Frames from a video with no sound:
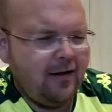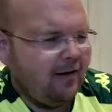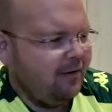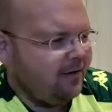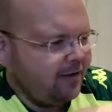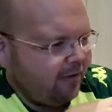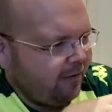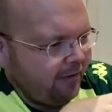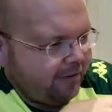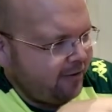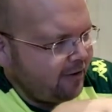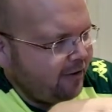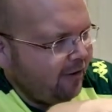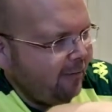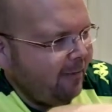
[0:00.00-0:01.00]
Sorry, I
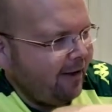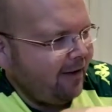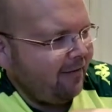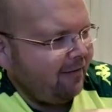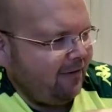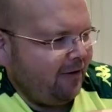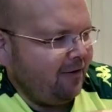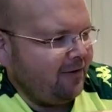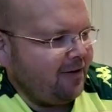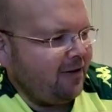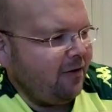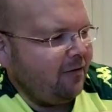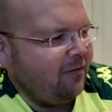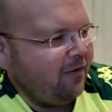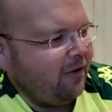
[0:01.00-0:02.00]
just got a bit confused. So
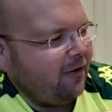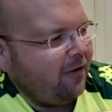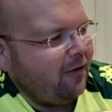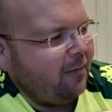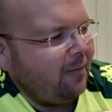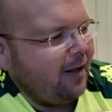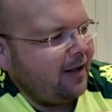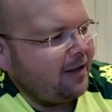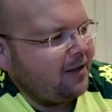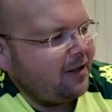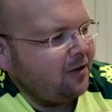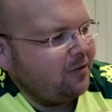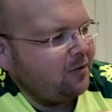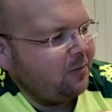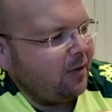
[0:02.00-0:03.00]
far, my
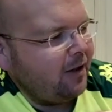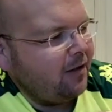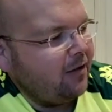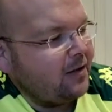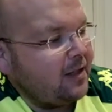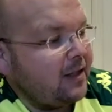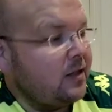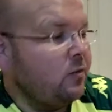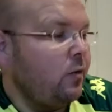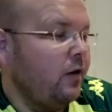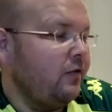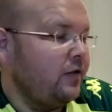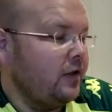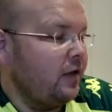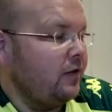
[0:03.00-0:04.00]
total weight loss is 12
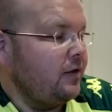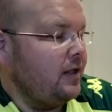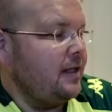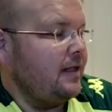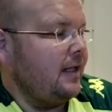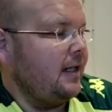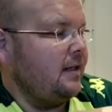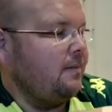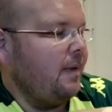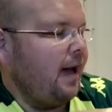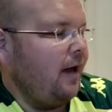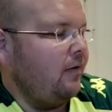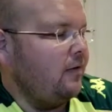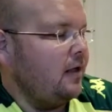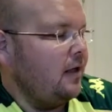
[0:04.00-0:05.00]
stone and 6
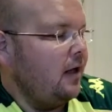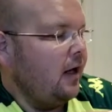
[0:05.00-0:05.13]
pounds,